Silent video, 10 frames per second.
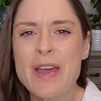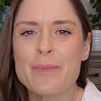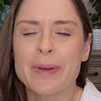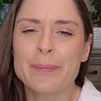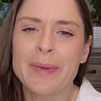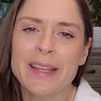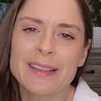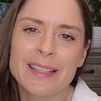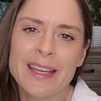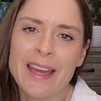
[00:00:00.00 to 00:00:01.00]
But
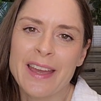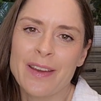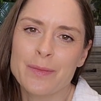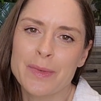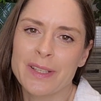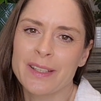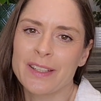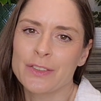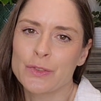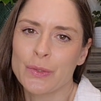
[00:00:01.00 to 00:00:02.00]
mainly I have been
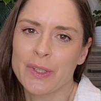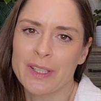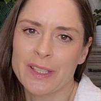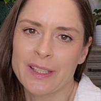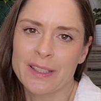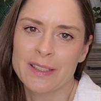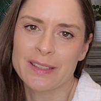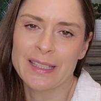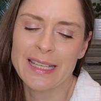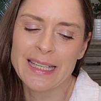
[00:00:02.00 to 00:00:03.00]
enjoying
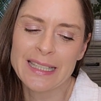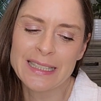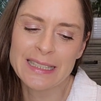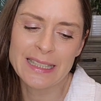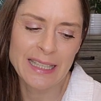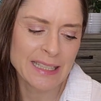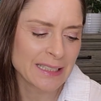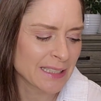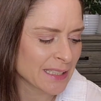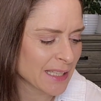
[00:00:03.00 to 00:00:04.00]
knitting
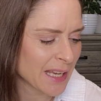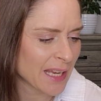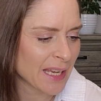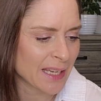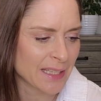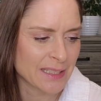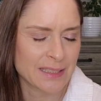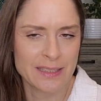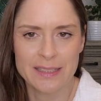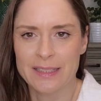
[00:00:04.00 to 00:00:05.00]
lately,
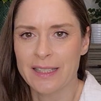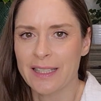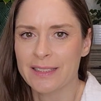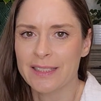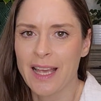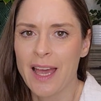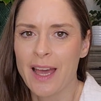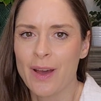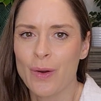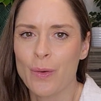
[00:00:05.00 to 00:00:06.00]
and that's
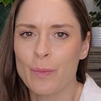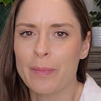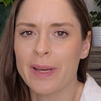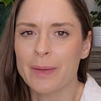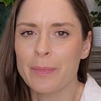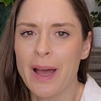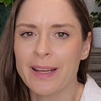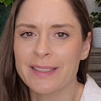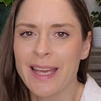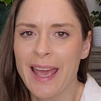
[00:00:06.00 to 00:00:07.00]
how my
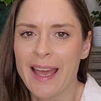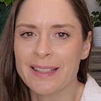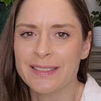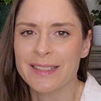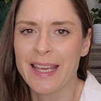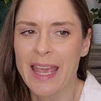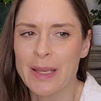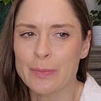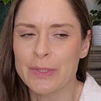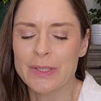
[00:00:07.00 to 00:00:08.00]
podcast
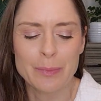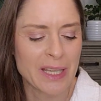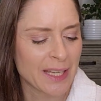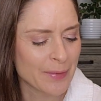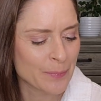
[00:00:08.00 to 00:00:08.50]
came to be.